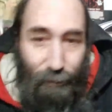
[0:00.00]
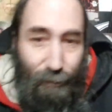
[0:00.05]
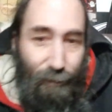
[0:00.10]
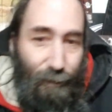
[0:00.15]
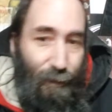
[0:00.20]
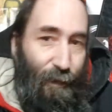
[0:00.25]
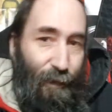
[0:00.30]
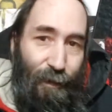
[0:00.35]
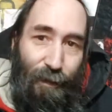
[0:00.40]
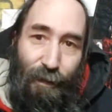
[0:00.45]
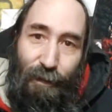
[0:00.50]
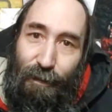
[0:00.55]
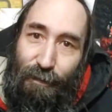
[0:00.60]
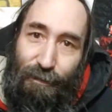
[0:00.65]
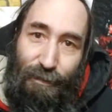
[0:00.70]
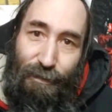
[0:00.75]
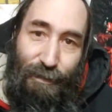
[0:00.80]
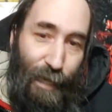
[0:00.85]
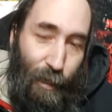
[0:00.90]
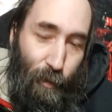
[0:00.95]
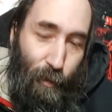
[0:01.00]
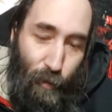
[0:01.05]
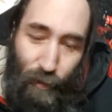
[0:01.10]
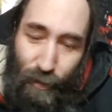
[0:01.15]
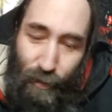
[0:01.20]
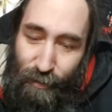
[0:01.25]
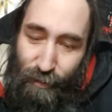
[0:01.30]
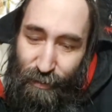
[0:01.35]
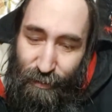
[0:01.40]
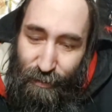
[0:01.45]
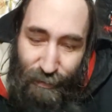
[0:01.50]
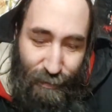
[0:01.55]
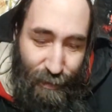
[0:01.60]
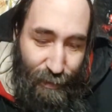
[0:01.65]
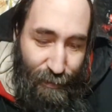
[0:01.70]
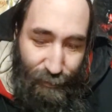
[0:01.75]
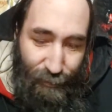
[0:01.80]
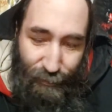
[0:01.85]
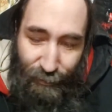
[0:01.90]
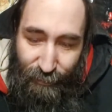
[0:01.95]
It is sacrilegious.
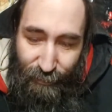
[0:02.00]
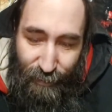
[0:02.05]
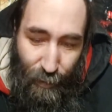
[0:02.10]
It is